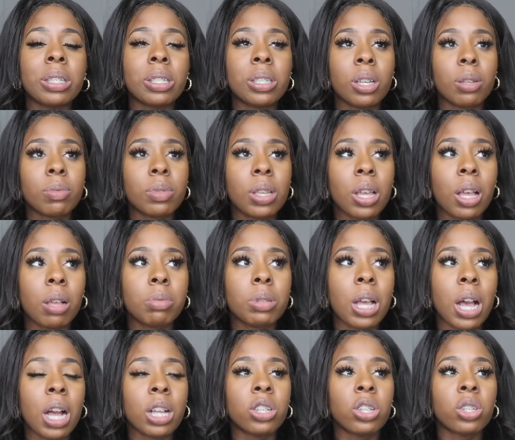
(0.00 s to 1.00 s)
sometimes
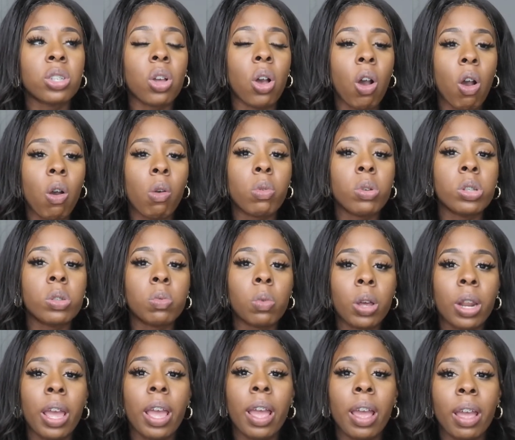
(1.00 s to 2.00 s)
I just always
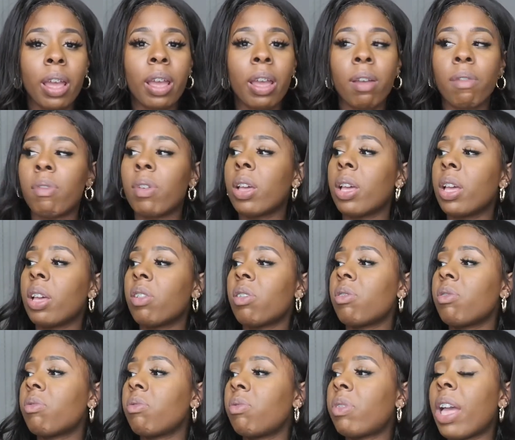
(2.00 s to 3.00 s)
want to have
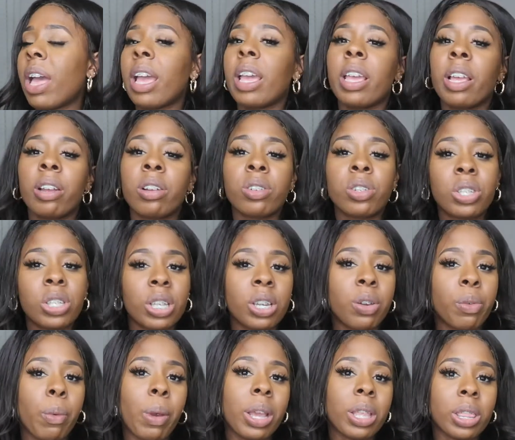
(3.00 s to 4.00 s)
that hair
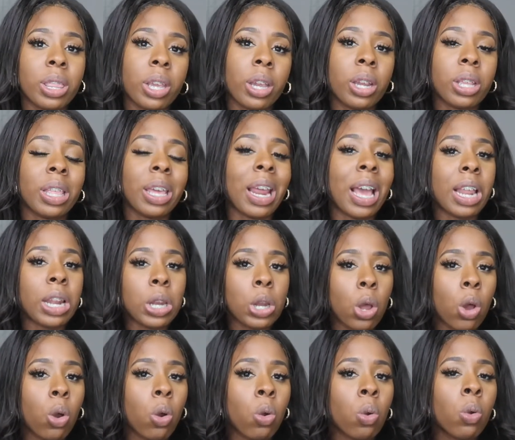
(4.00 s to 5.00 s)
sitting right there that I
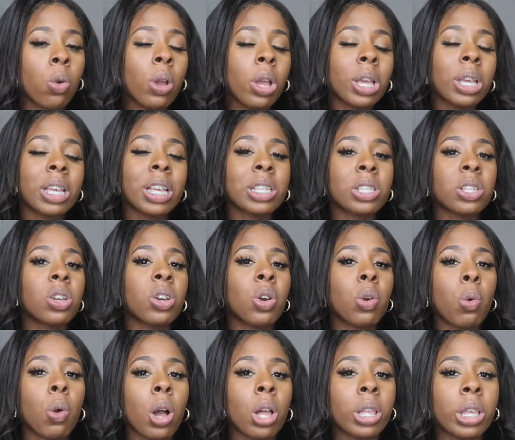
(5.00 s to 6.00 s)
know is good
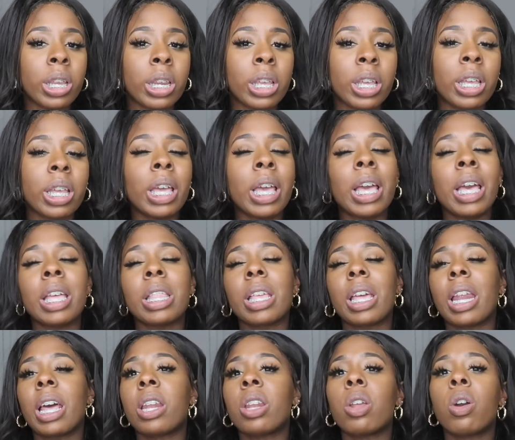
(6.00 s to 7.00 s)
quality, that
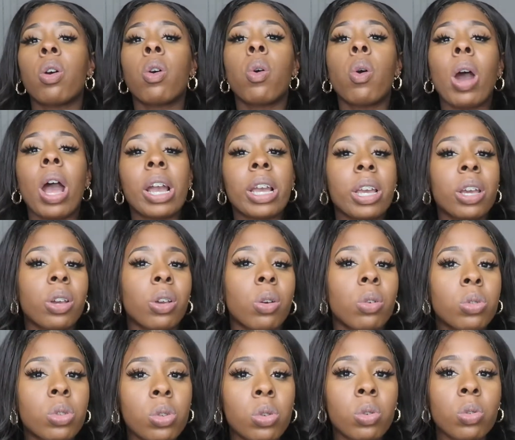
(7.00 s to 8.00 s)
I know I can go
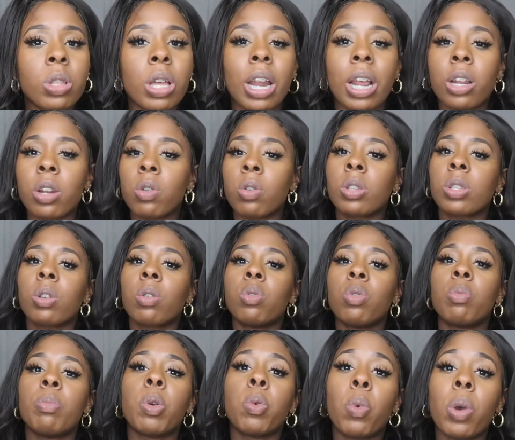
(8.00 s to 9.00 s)
to, that I know it's gonna
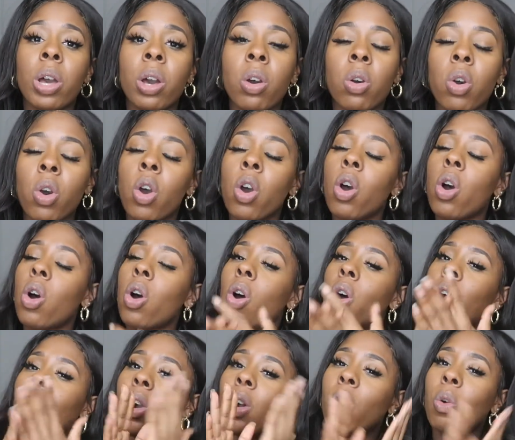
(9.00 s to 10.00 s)
do me well.
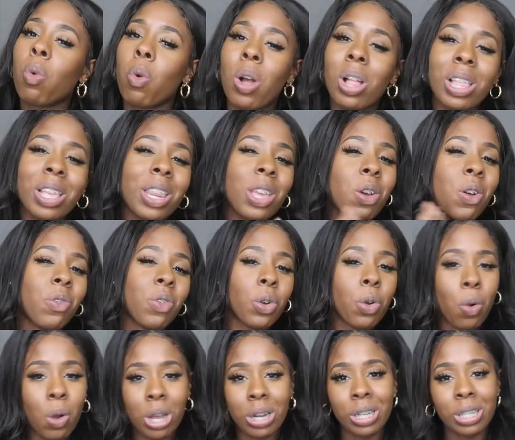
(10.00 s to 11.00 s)
Quality over
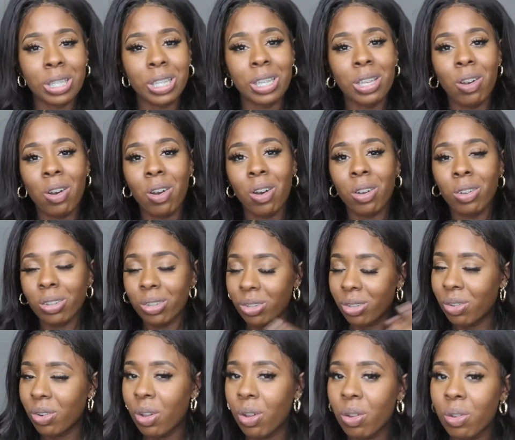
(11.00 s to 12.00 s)
quantity, y'all.
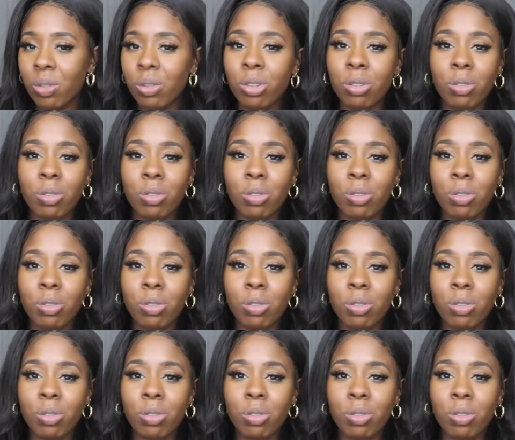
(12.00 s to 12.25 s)
You know,